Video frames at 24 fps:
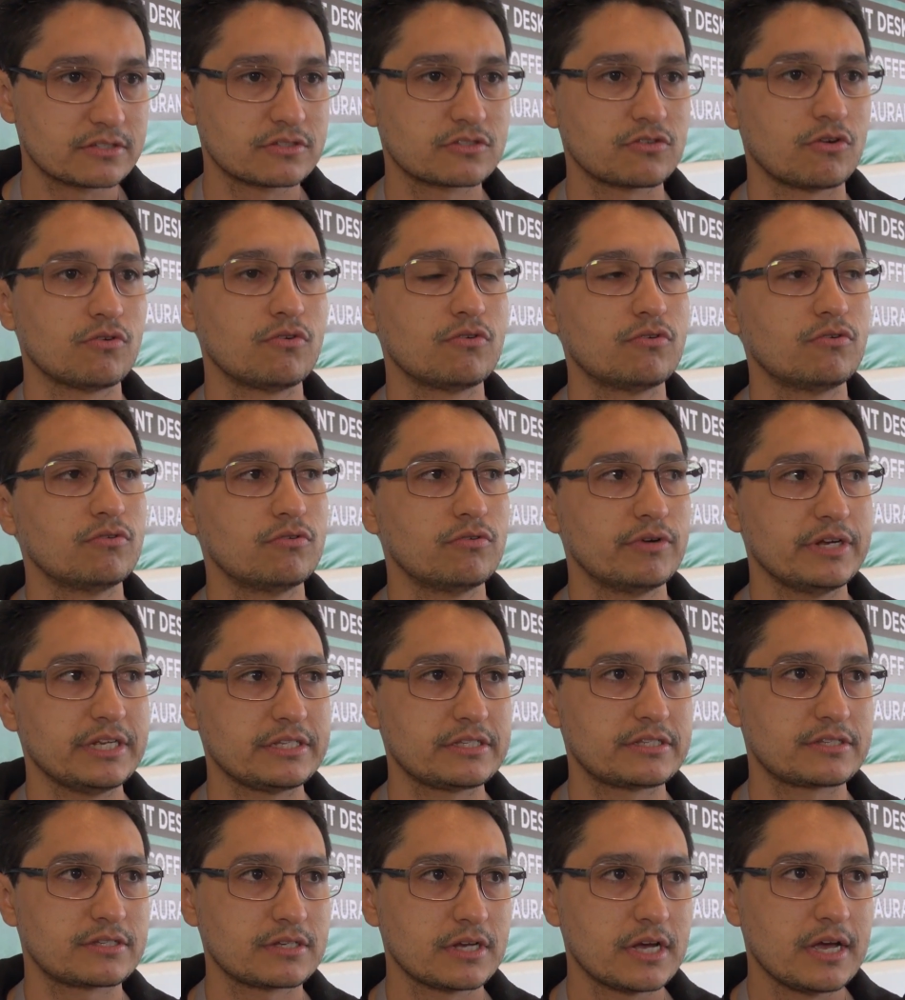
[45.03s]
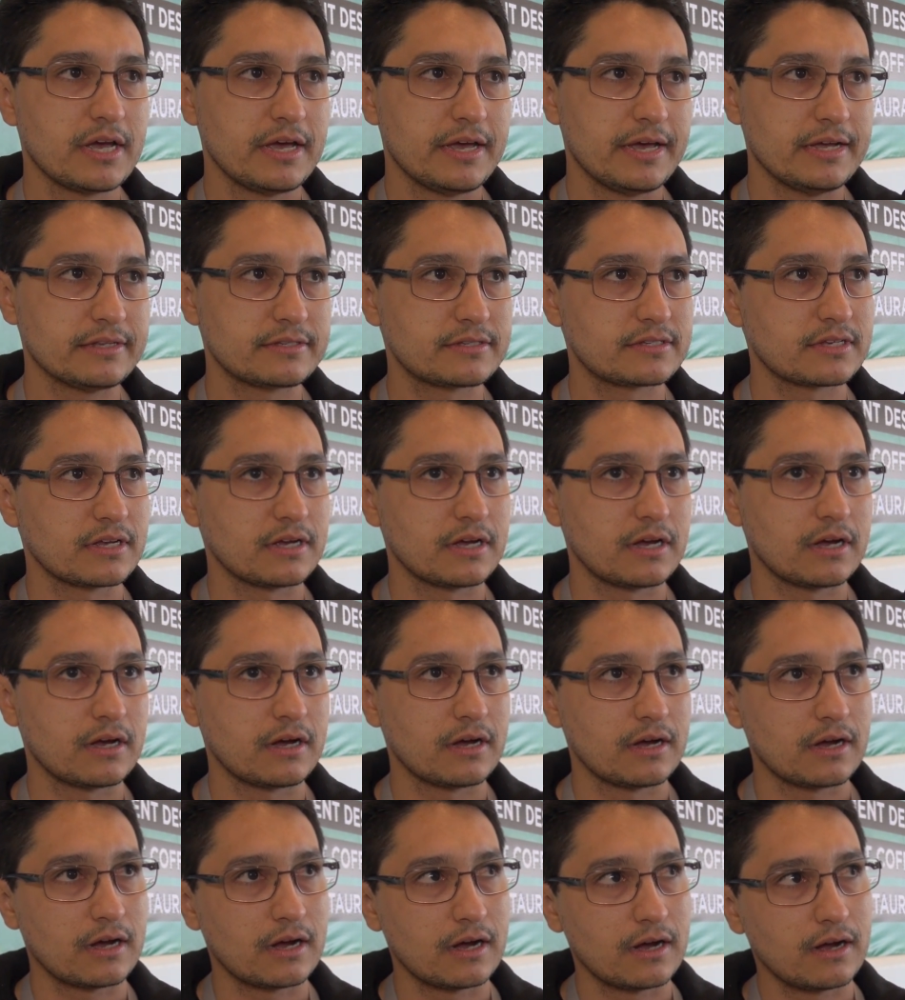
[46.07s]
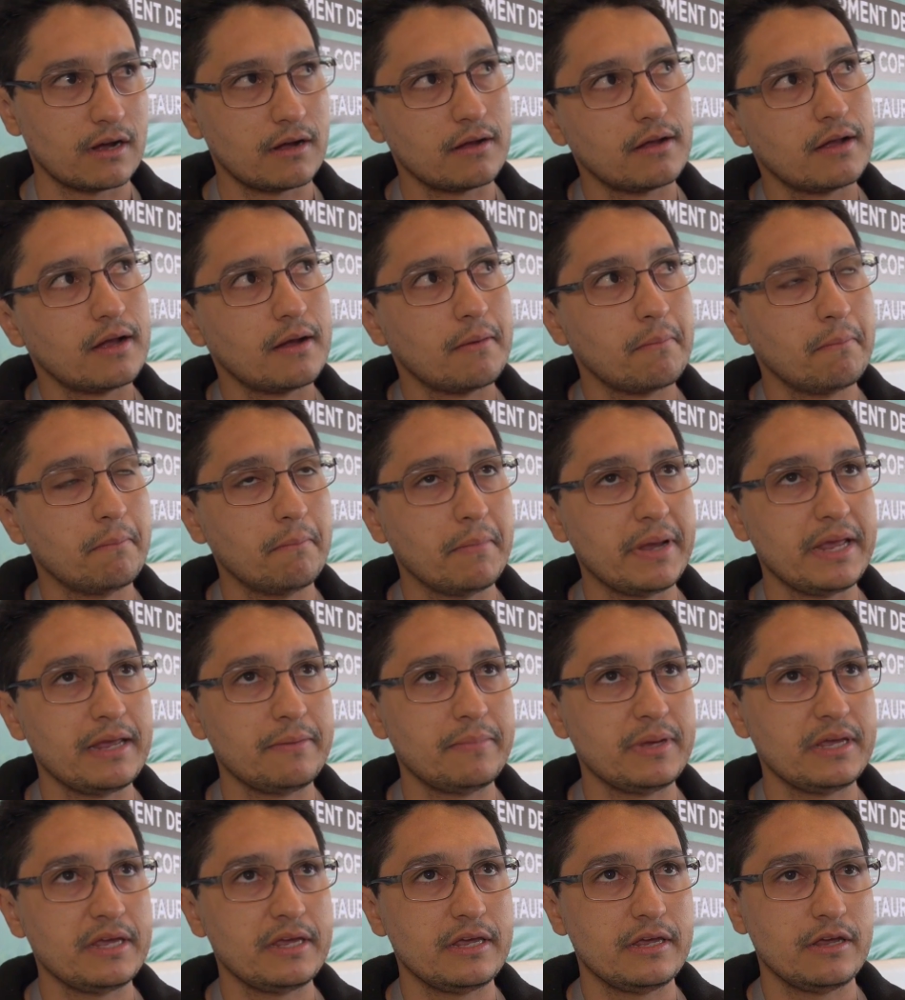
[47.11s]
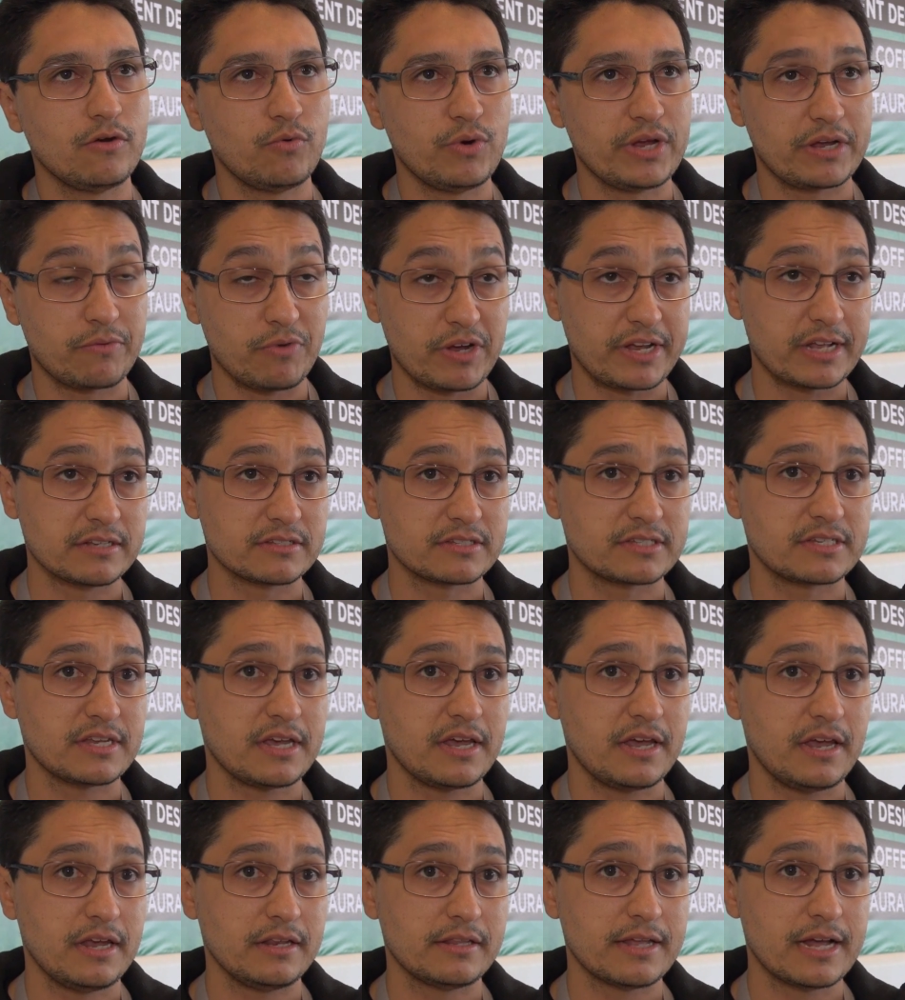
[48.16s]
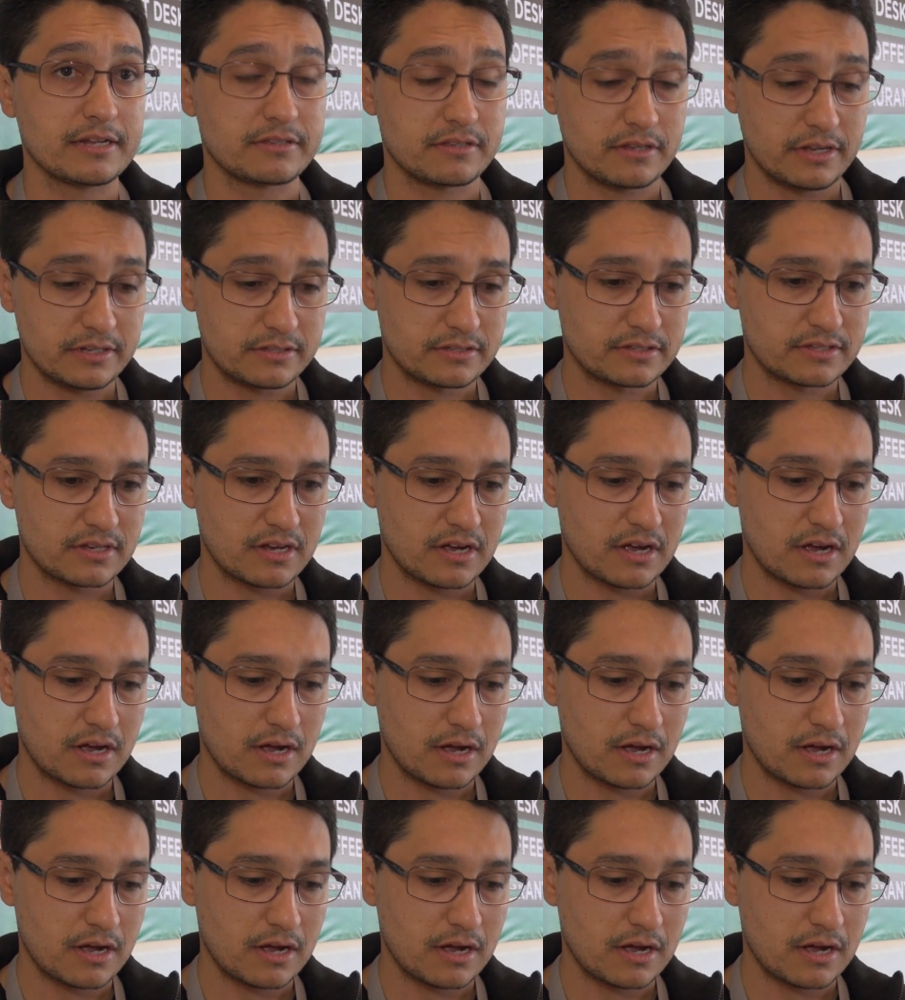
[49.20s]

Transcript: So it's it's uh, maybe we we can say that it's a,